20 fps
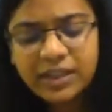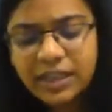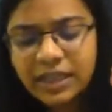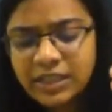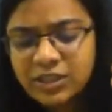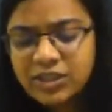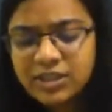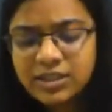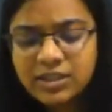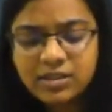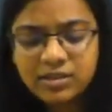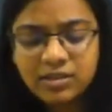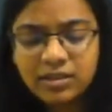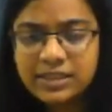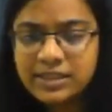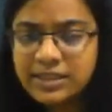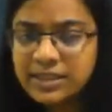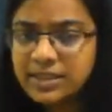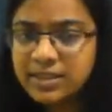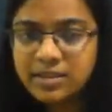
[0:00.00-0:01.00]
I'll just
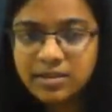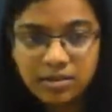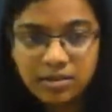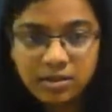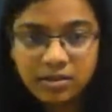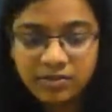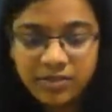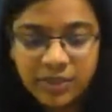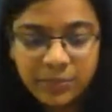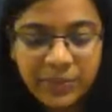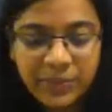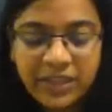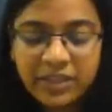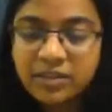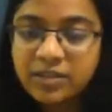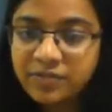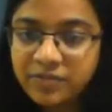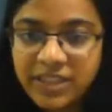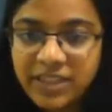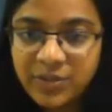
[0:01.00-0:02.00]
repeat
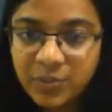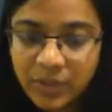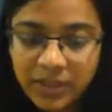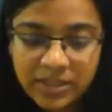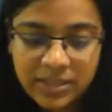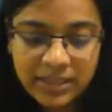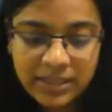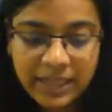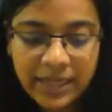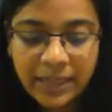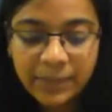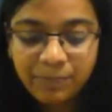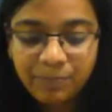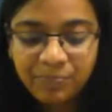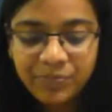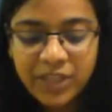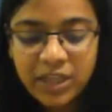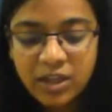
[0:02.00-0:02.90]
the fee once again.